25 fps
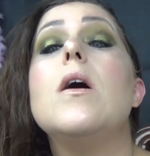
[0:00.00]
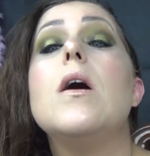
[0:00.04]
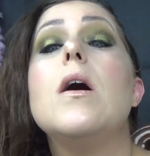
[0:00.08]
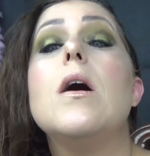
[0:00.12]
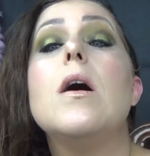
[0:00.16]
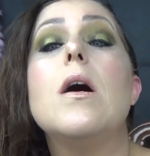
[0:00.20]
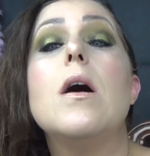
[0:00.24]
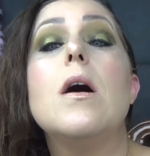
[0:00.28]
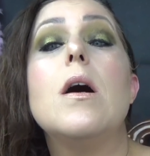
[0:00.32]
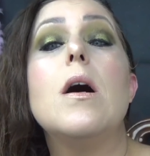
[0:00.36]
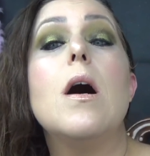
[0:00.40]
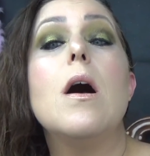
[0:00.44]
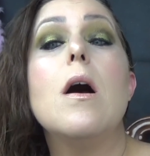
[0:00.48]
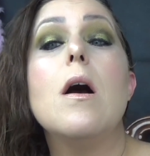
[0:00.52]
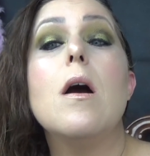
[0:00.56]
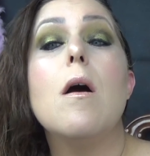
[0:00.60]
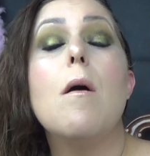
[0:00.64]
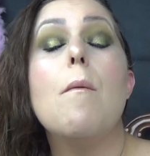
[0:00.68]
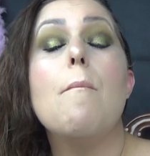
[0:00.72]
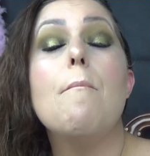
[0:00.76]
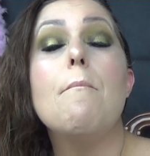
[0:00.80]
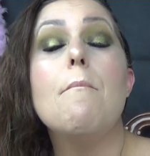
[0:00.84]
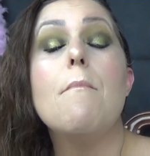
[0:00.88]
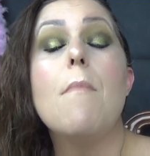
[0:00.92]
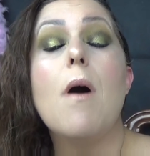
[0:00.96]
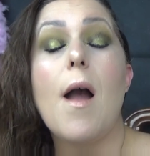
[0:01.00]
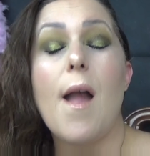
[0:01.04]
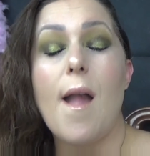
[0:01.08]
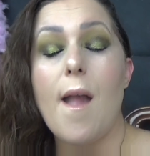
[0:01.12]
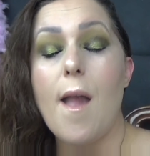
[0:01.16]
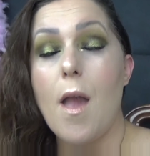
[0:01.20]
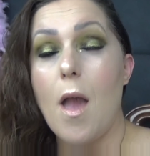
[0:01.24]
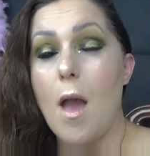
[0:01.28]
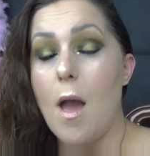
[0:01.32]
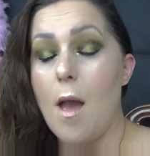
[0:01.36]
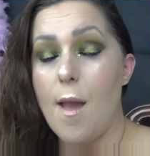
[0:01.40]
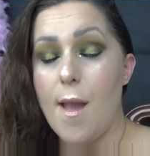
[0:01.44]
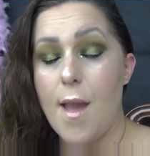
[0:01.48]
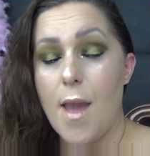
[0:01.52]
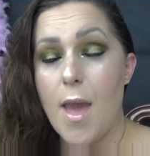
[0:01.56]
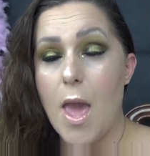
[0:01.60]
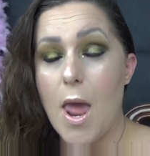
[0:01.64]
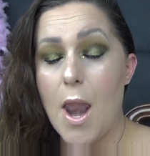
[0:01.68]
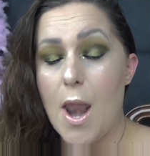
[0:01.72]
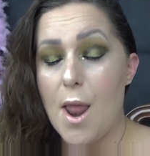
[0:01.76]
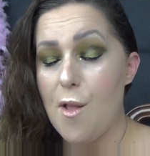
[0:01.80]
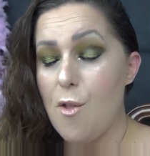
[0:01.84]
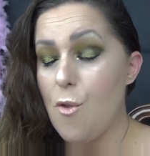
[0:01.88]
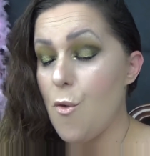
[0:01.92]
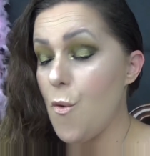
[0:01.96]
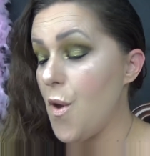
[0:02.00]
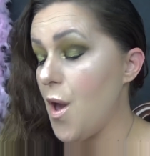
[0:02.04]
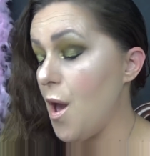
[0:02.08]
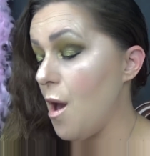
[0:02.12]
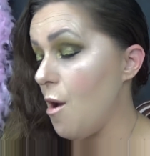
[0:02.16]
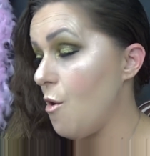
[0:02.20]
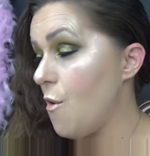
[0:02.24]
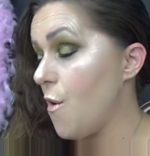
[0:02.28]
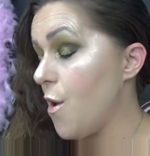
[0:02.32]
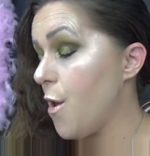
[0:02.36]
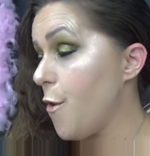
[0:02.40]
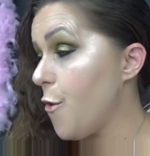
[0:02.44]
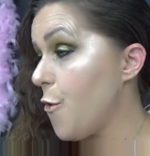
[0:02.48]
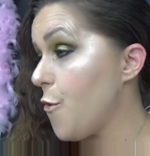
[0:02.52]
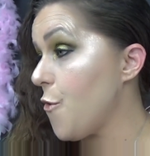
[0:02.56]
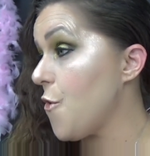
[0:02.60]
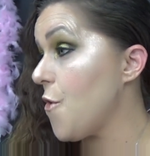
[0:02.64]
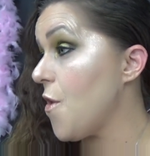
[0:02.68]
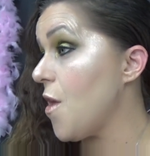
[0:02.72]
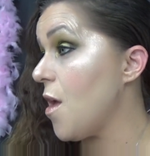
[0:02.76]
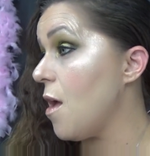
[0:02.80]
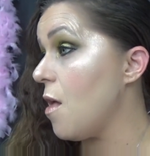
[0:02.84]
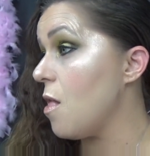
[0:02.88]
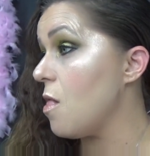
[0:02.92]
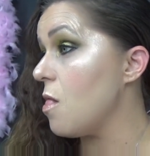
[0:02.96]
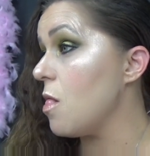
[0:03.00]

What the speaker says: I do cut creases a